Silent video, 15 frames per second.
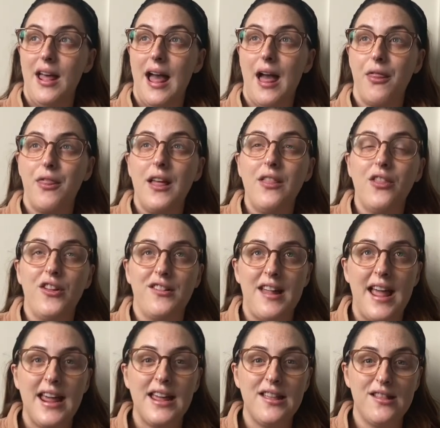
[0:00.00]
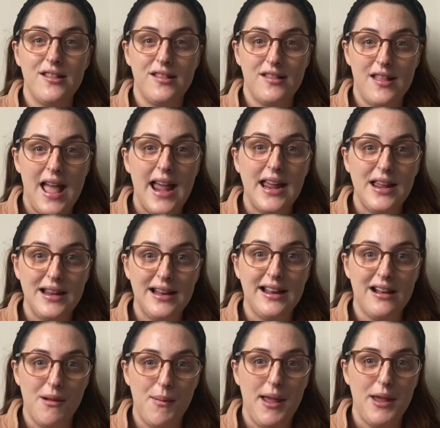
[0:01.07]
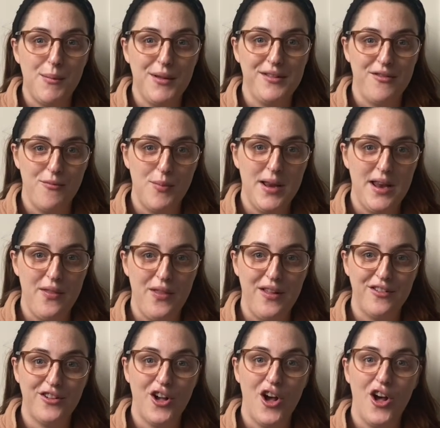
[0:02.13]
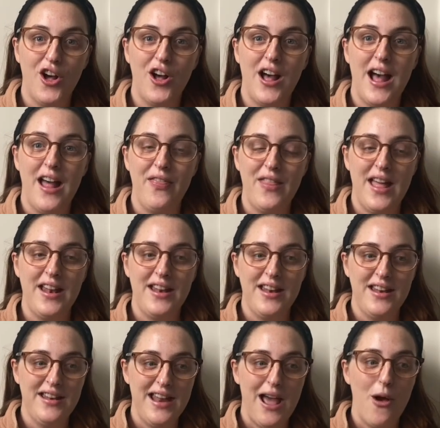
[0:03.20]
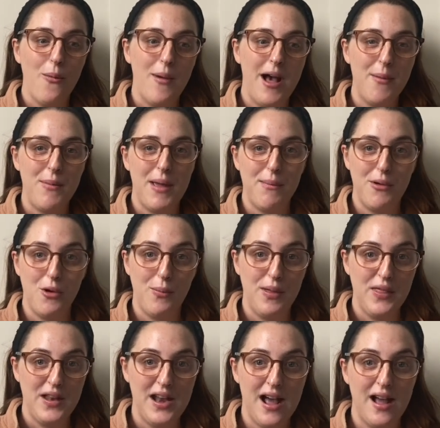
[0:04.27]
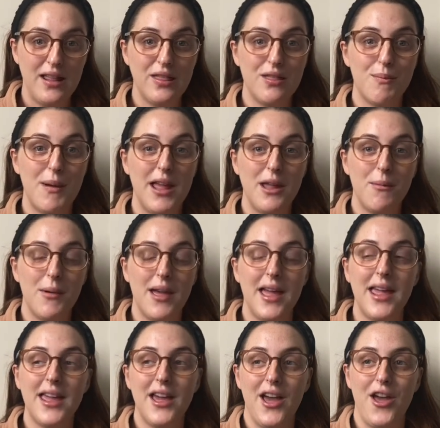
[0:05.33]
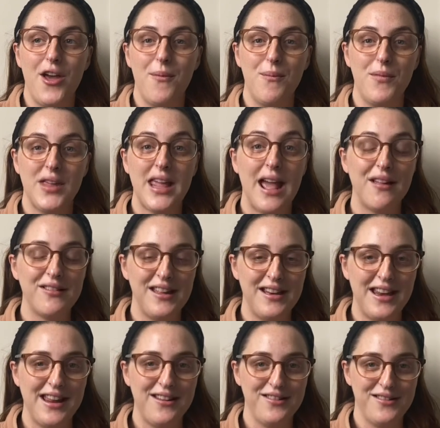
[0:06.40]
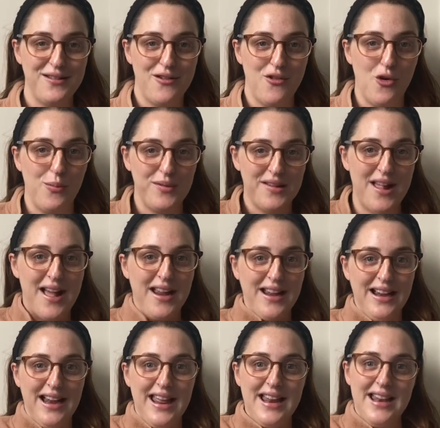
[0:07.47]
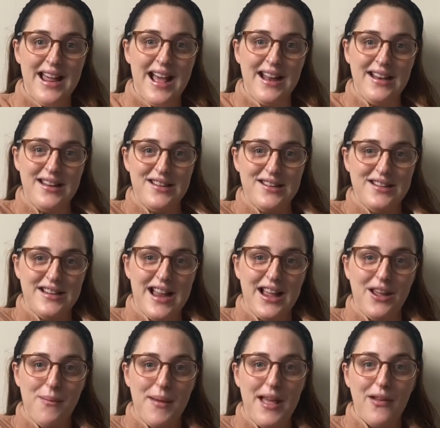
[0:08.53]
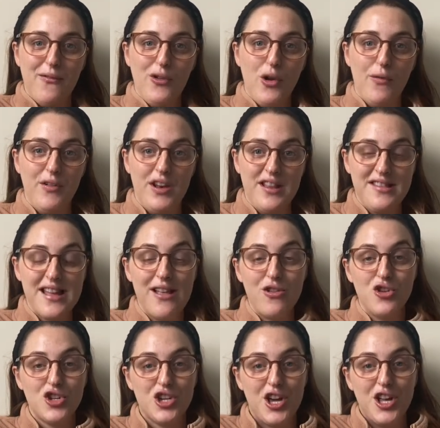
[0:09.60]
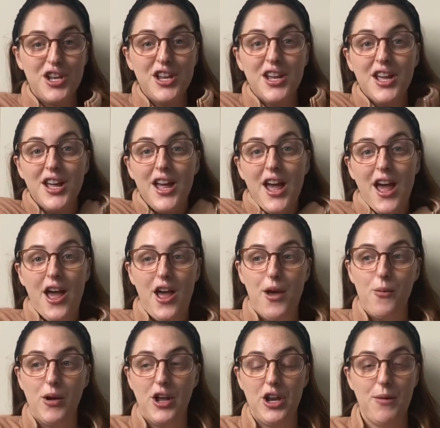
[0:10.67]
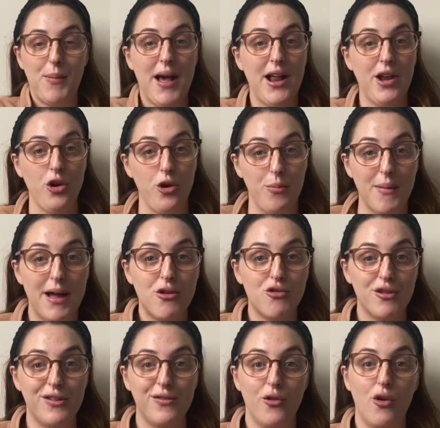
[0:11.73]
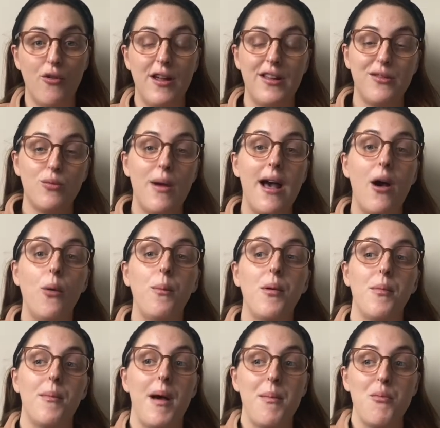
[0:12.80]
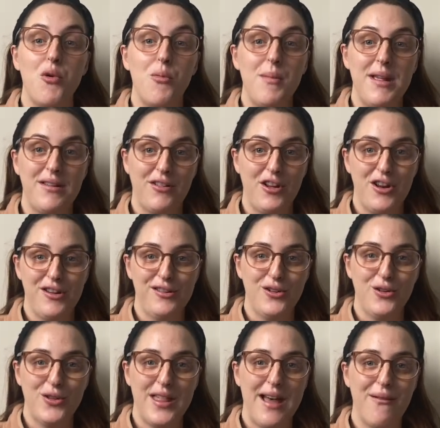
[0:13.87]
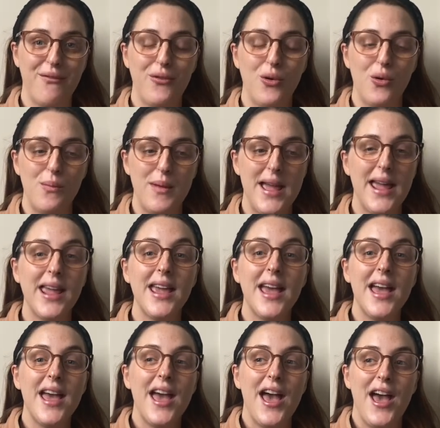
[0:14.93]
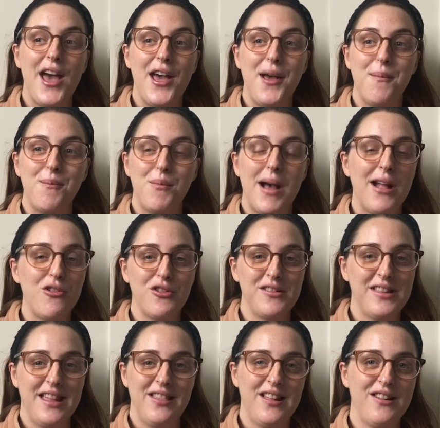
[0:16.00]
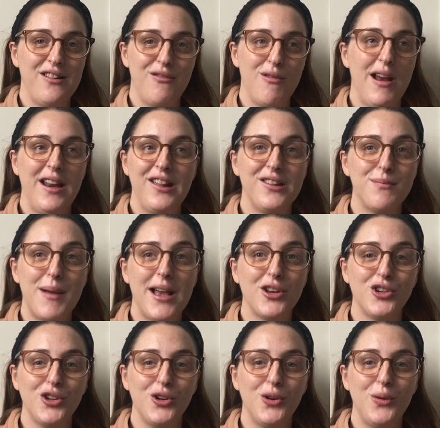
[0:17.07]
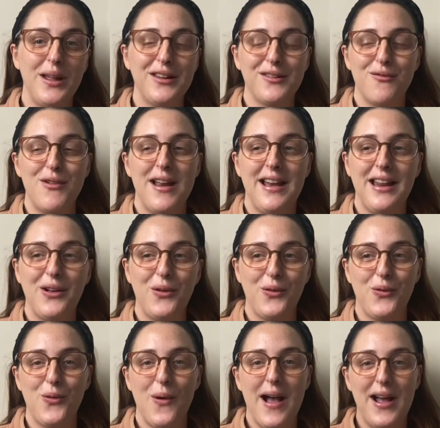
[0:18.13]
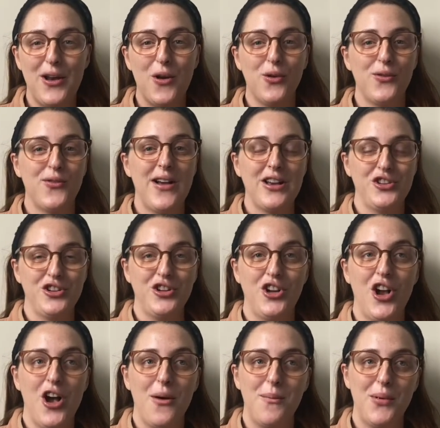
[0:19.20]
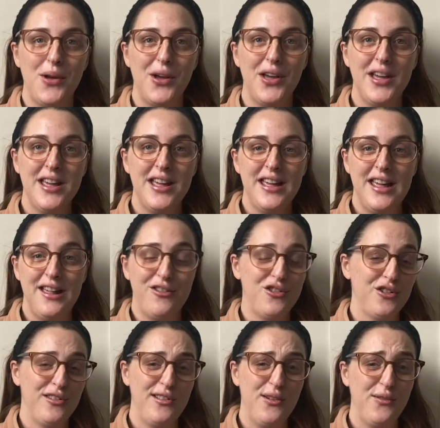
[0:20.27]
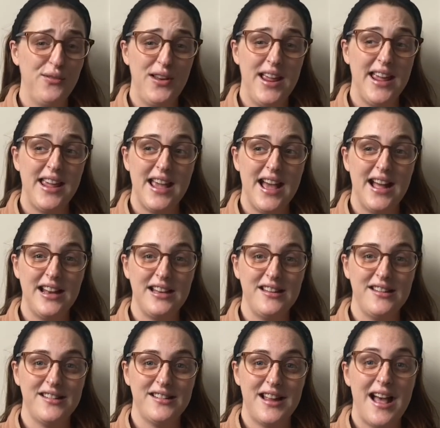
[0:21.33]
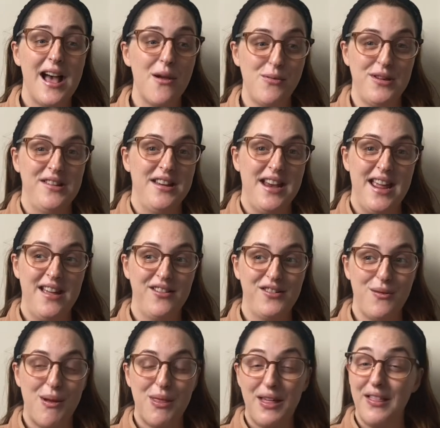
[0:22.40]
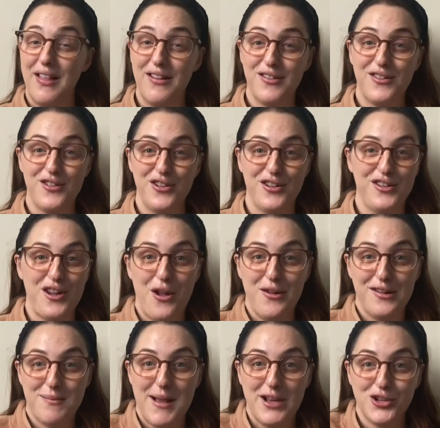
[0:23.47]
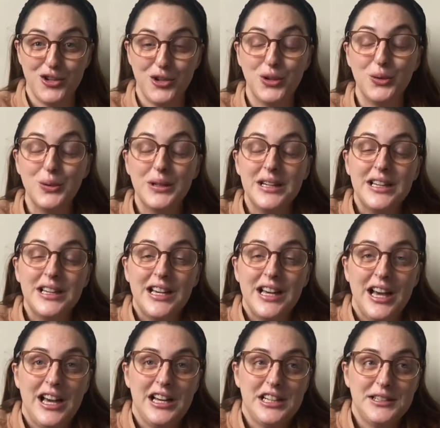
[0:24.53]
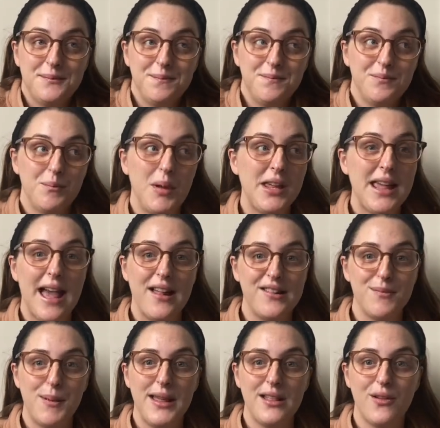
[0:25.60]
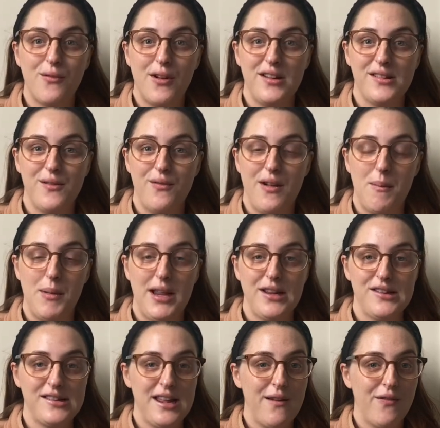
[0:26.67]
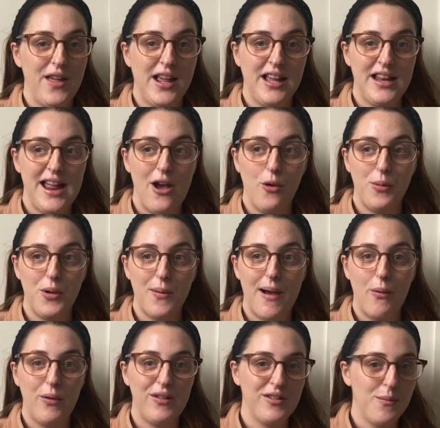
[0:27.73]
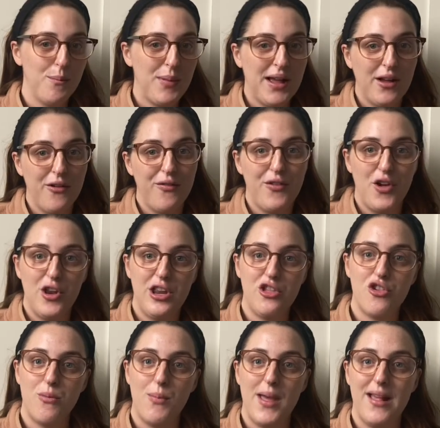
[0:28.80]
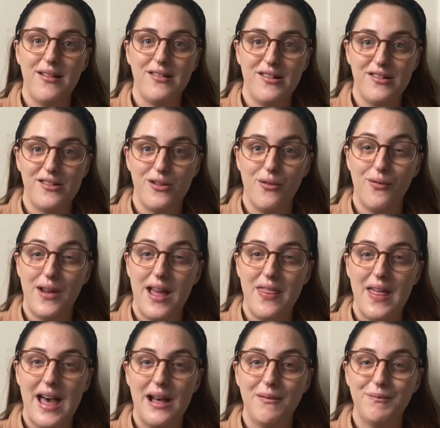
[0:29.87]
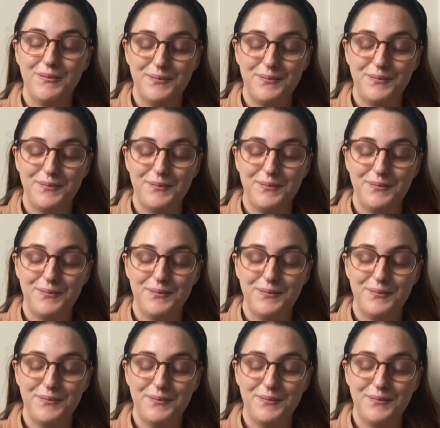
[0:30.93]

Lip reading: there's eight little babies have been in this cot, and then now my baby will be the 9th baby. Yes, it needs upcycling and like a bit of love and attention. We're going to buy a new mattress for it as well, but my mum is going to sort that for me. But I just think this is really special. It's a really quite an old-fashioned cot, but it's just lovely, and I was in it, so I think that's just so special. But yeah, speak to friends and family and see if they can help you out with some bigger furniture bits and stuff like that.